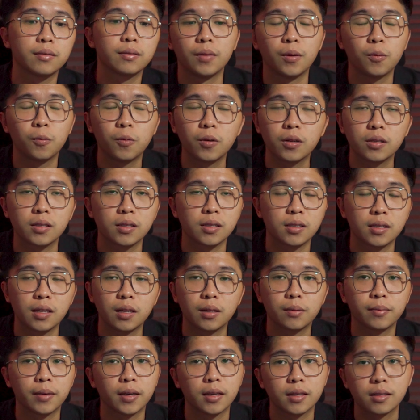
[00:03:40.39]
It works the
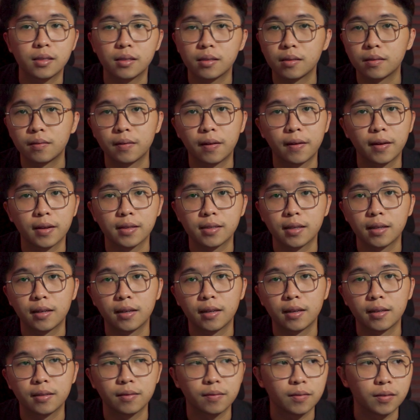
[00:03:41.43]
same as direct
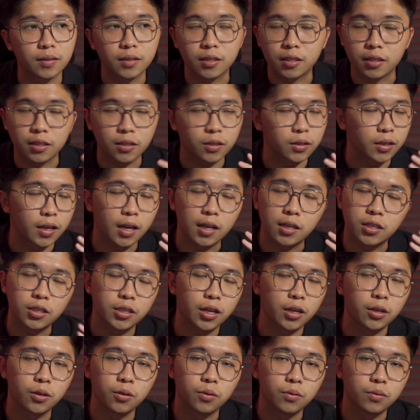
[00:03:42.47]
sunlight. It's just gonna cast
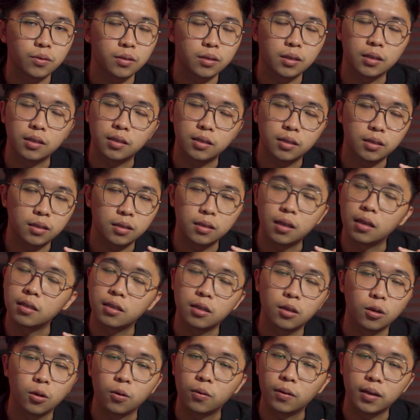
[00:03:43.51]
shadows. It
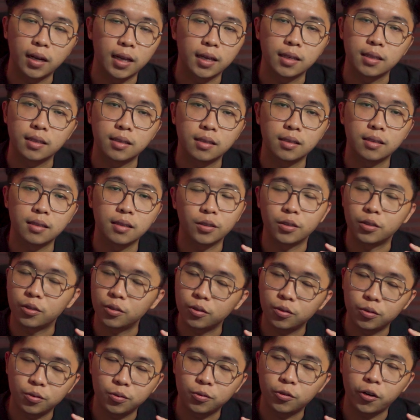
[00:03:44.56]
doesn't look nice.
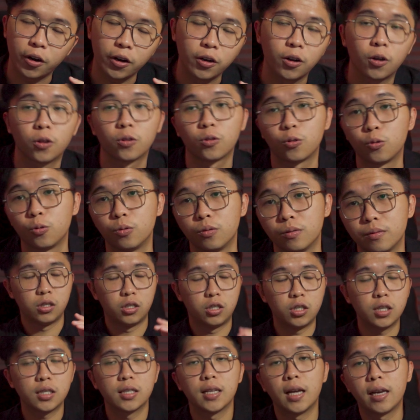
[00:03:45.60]
Just try not to.
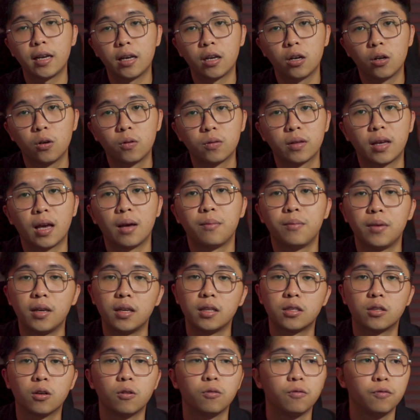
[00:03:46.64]
Just lighting alone can be
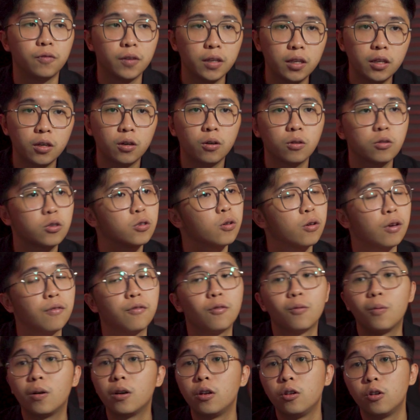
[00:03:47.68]
its own video, so if
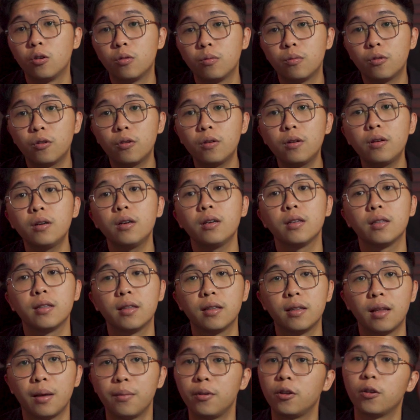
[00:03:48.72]
you want to know more,
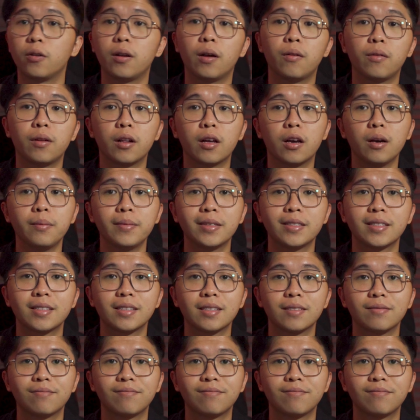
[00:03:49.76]
let me know down in the comments.